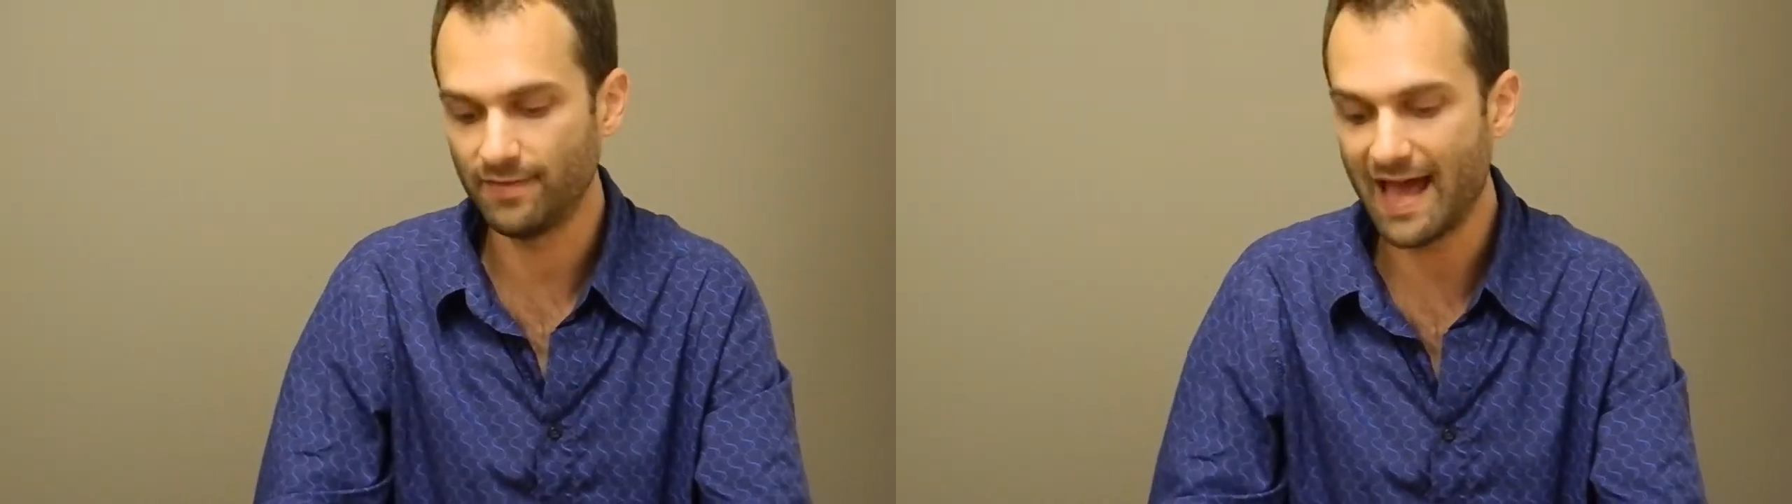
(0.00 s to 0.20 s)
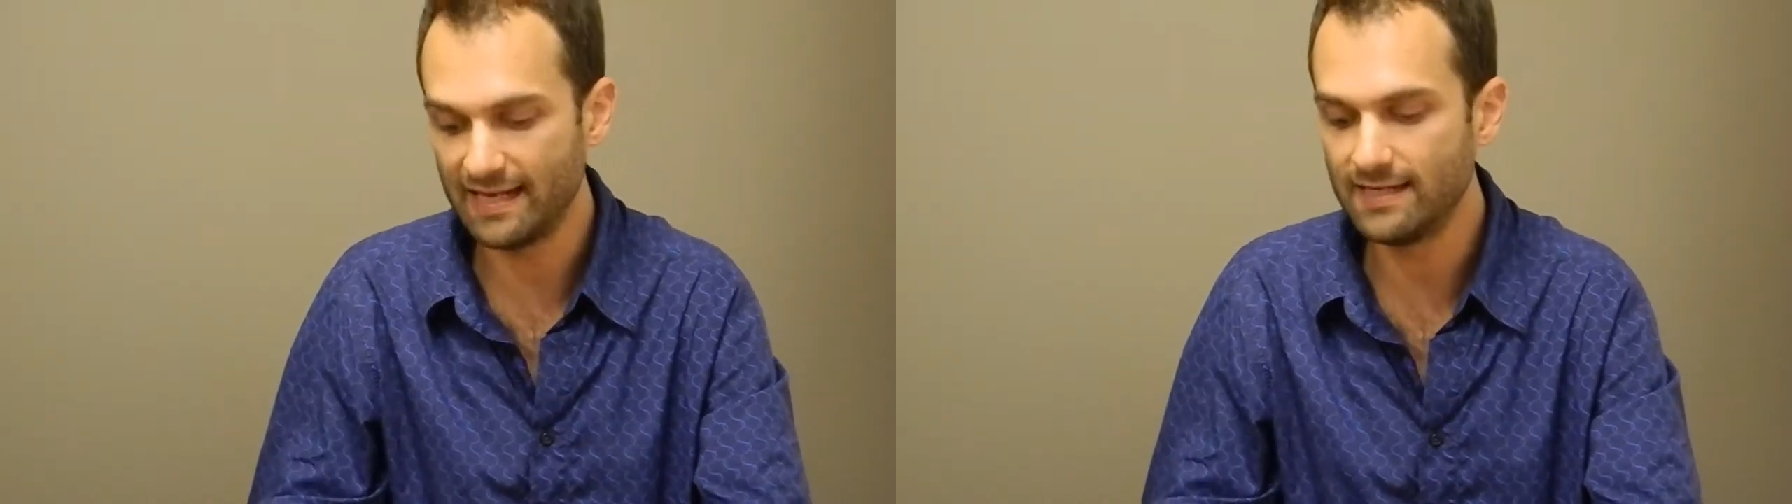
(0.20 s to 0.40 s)

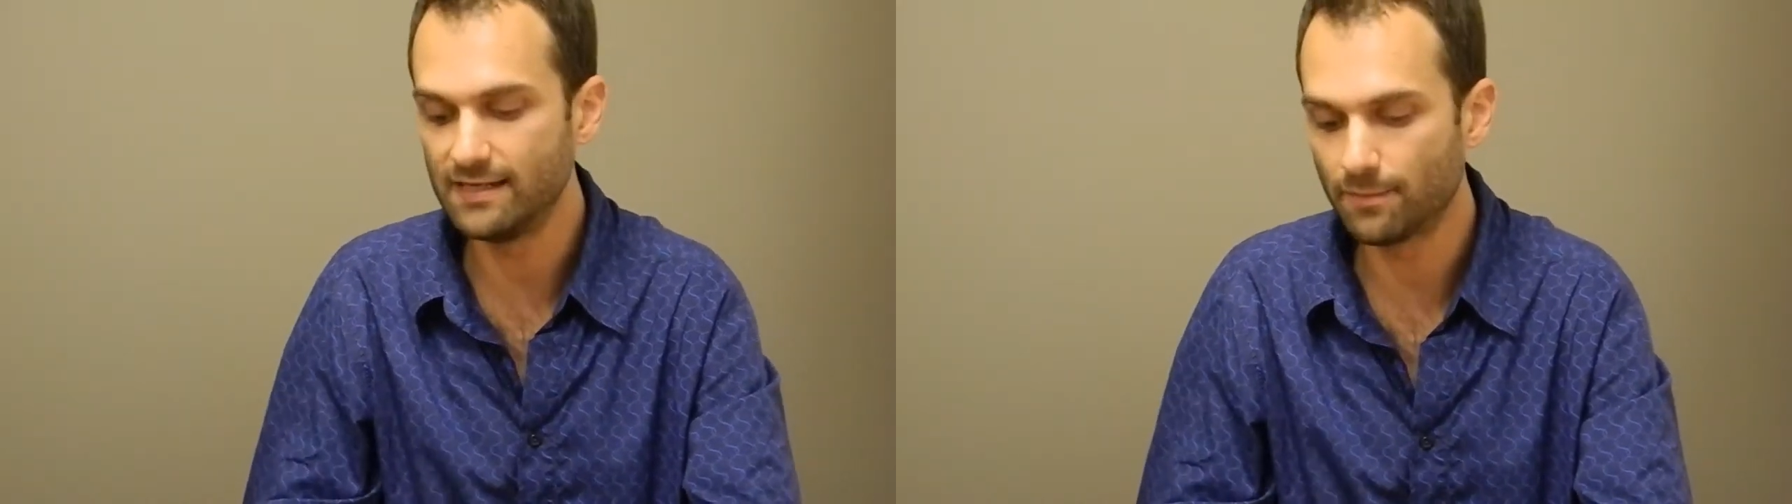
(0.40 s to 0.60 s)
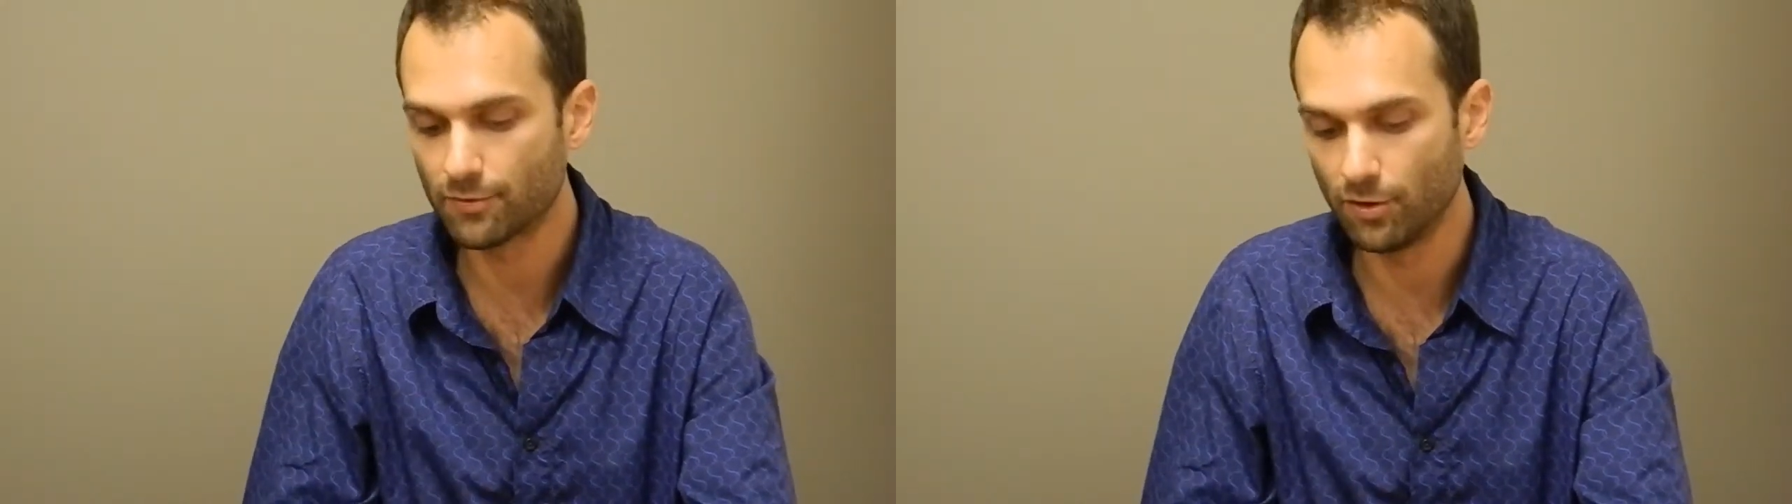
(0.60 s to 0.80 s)
that
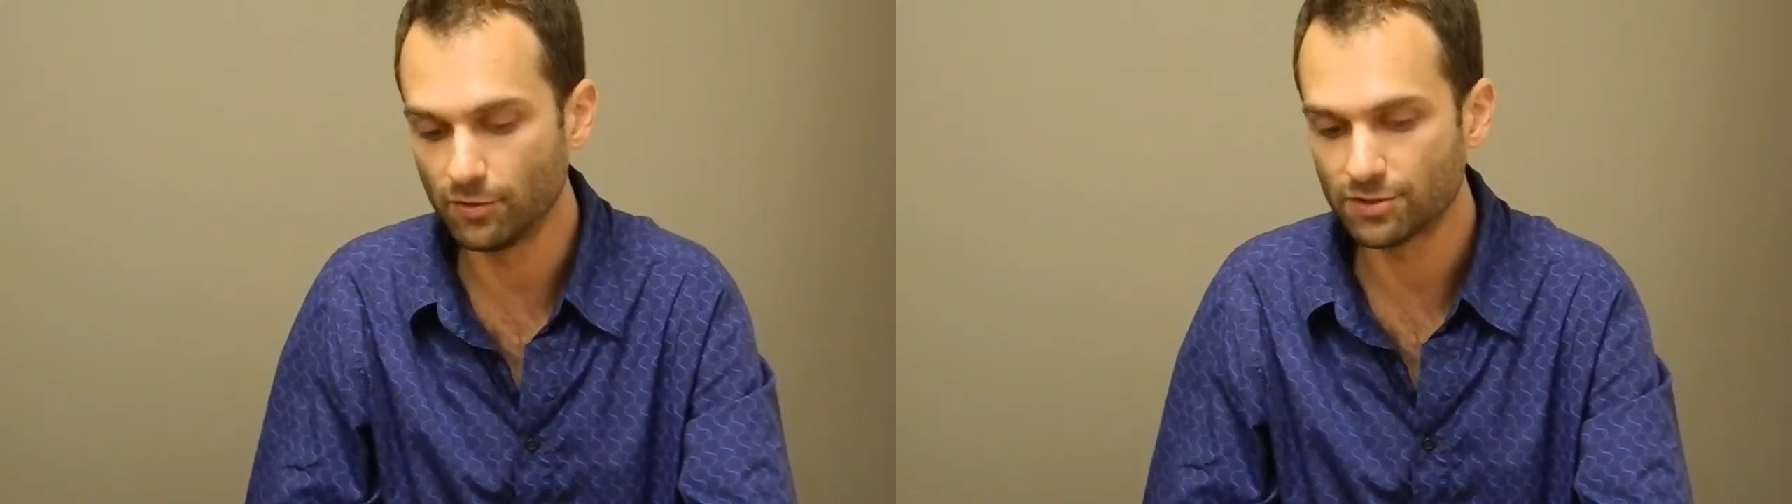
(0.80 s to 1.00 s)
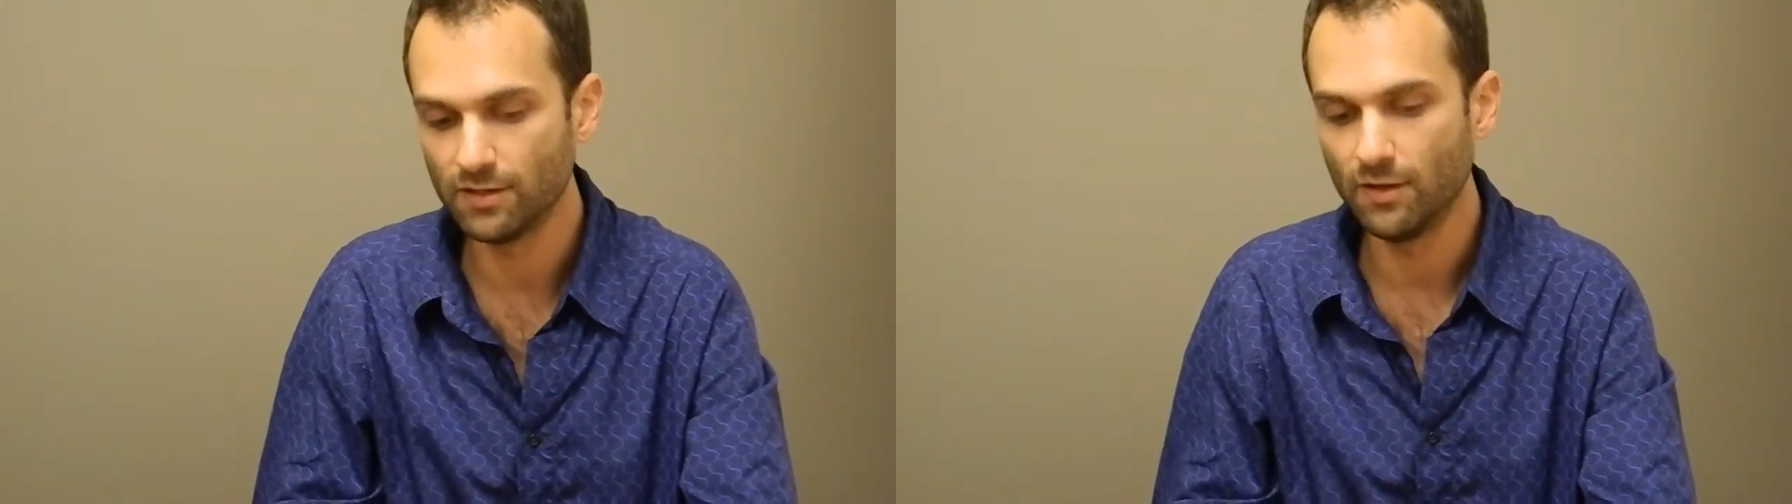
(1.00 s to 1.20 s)
indie
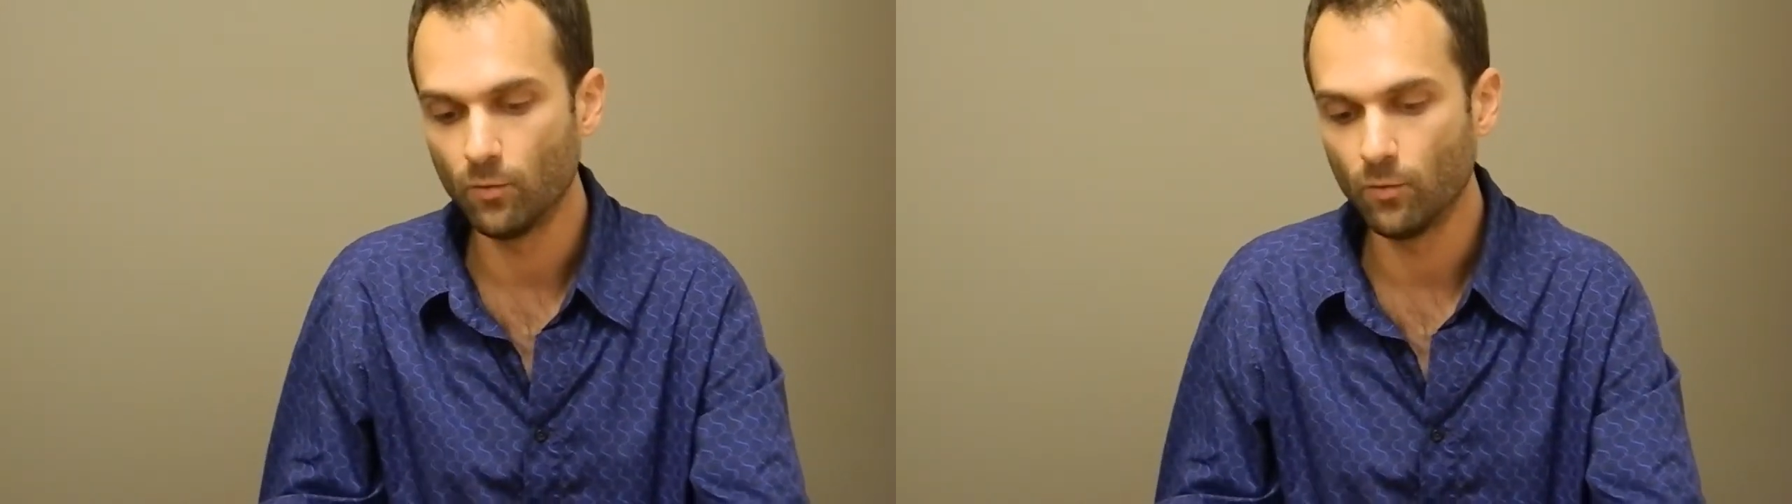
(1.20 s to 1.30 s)
approach